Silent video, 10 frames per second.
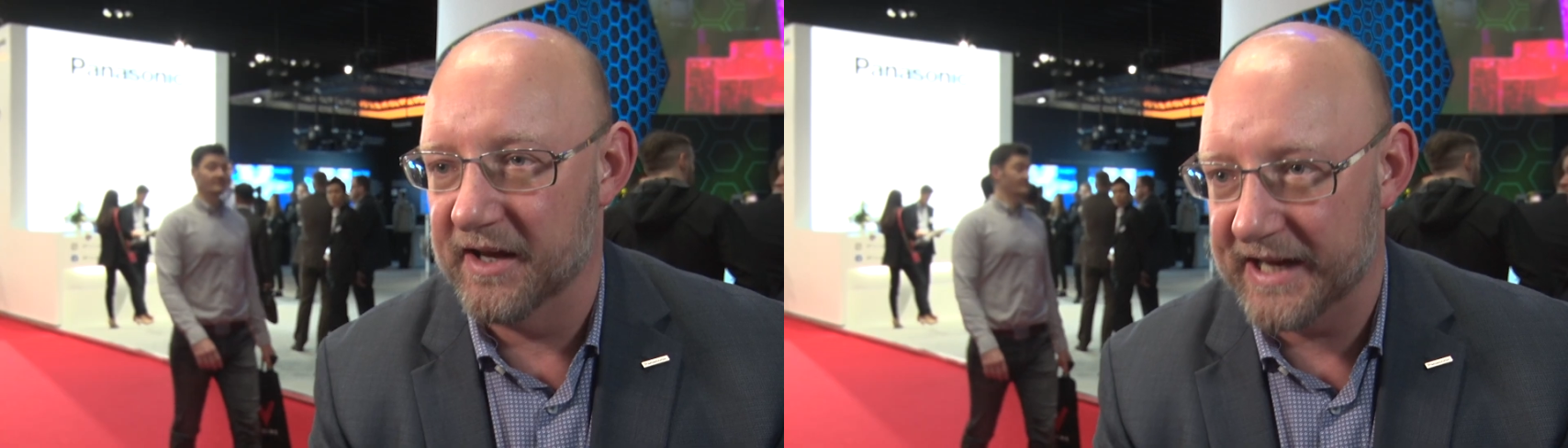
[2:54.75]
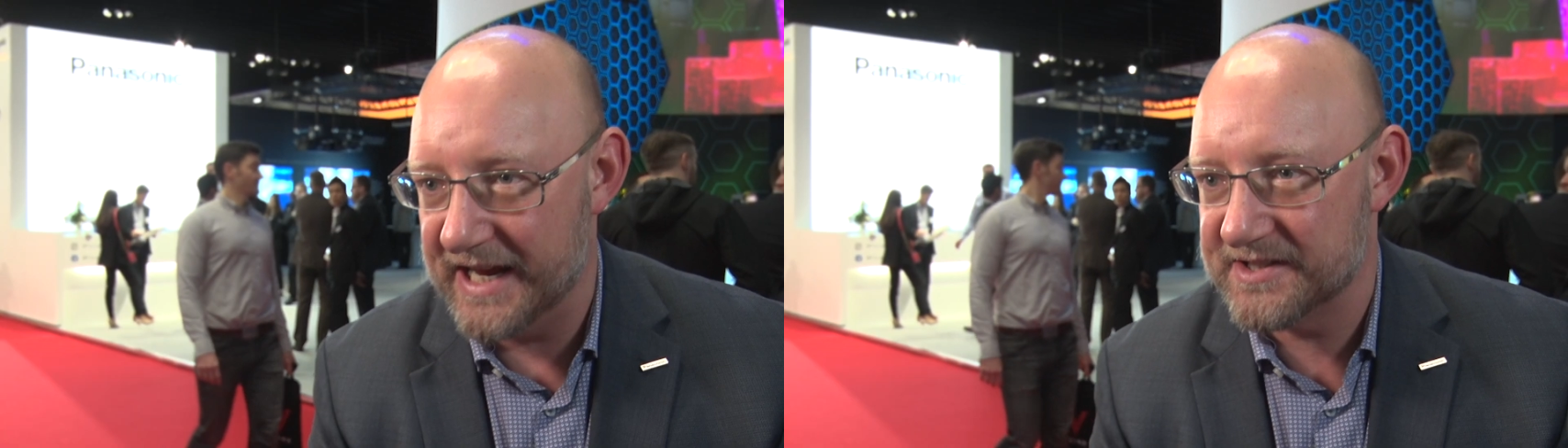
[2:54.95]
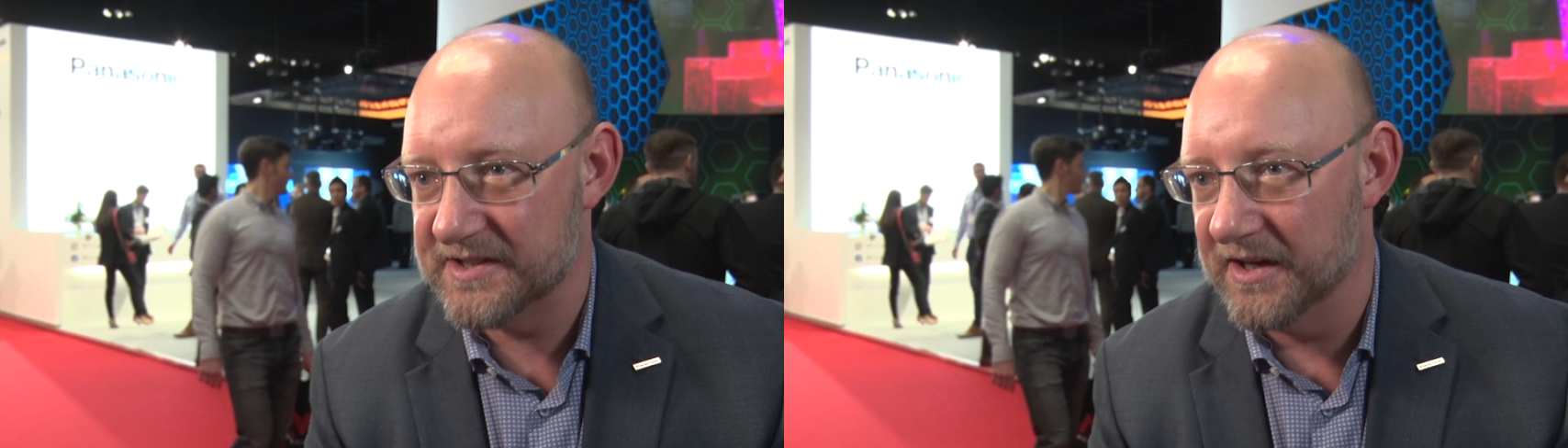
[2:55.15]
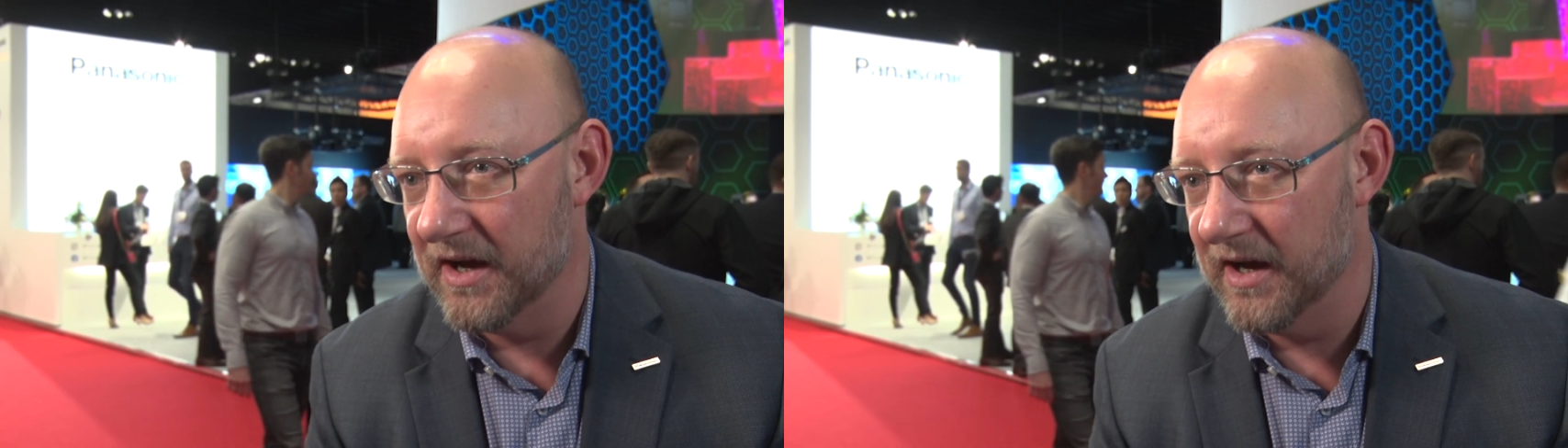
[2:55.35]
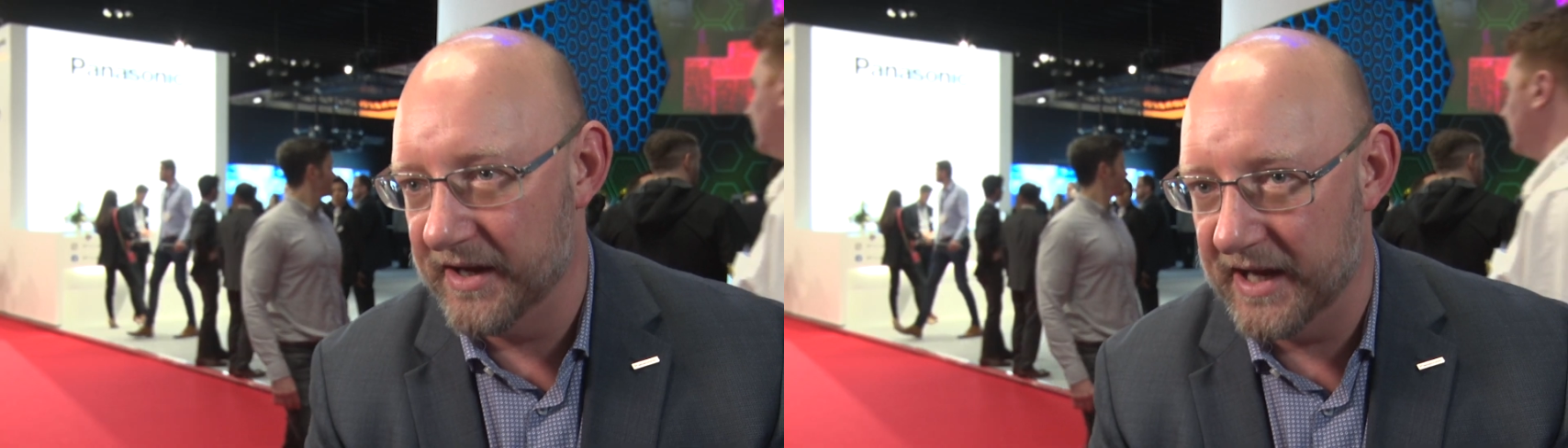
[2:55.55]
like
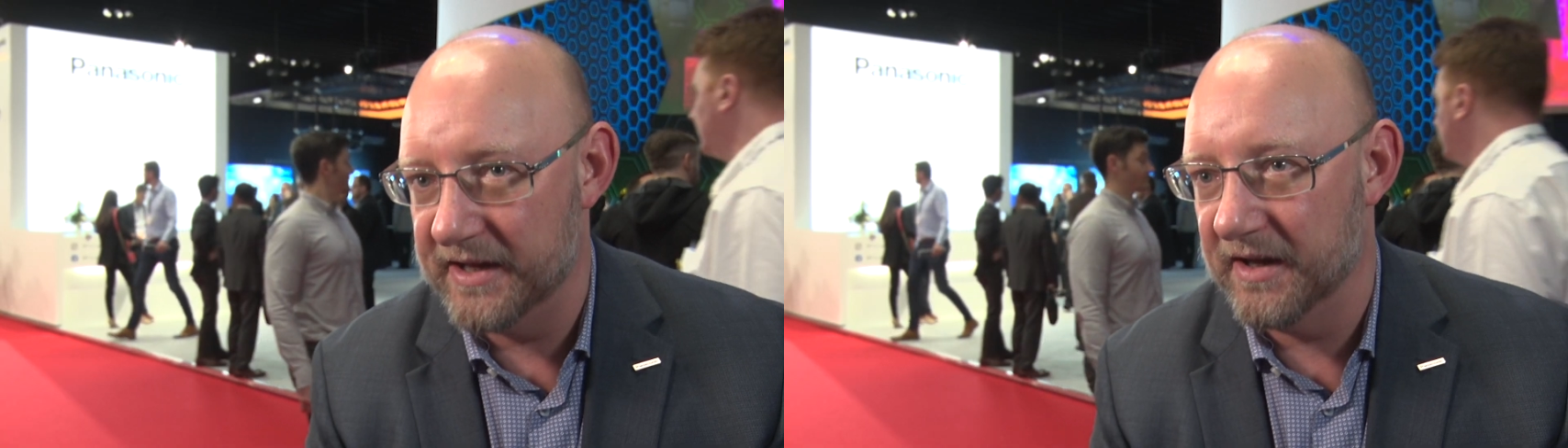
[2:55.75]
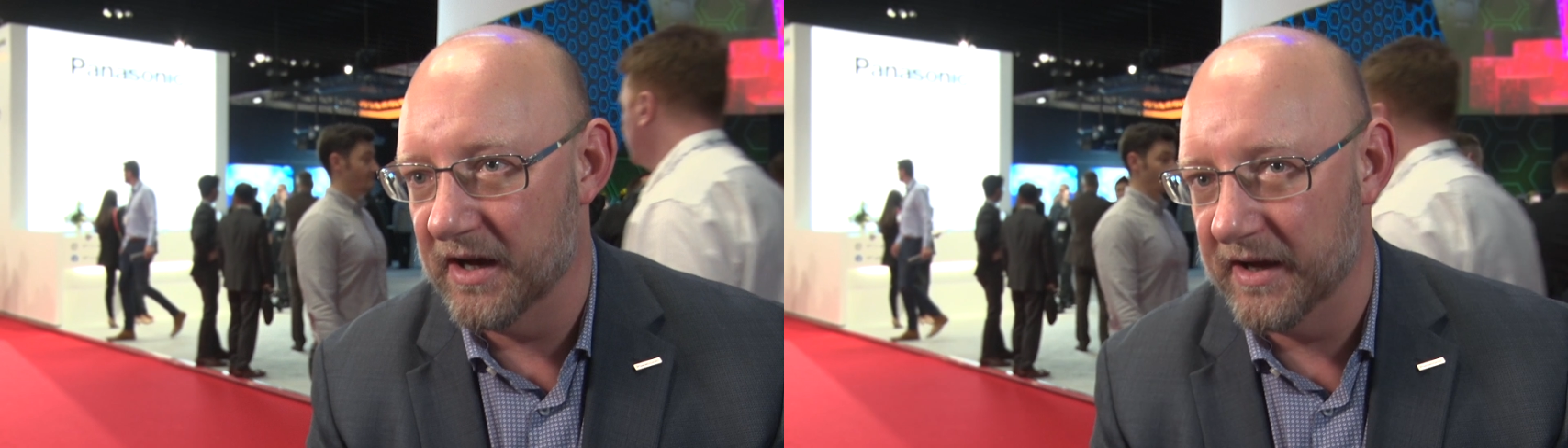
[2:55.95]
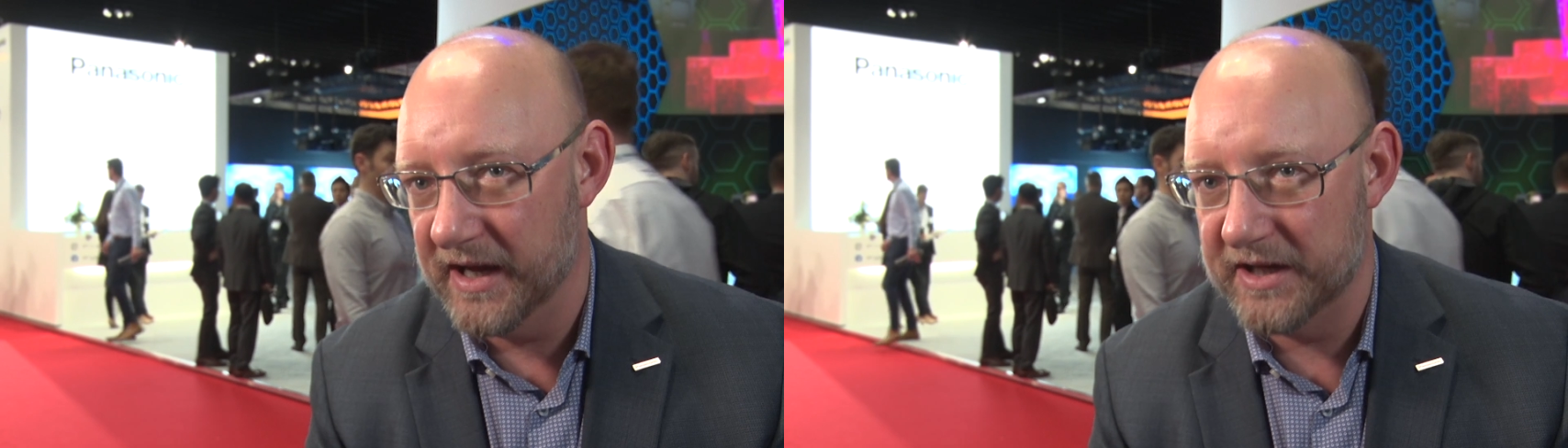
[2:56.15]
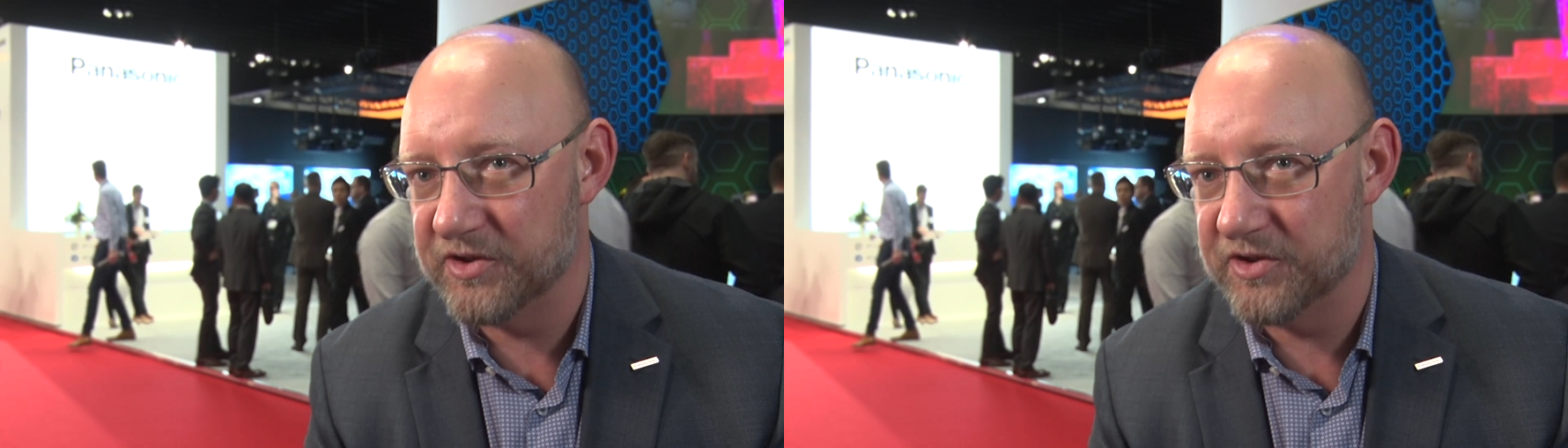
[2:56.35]
SDI, NDI,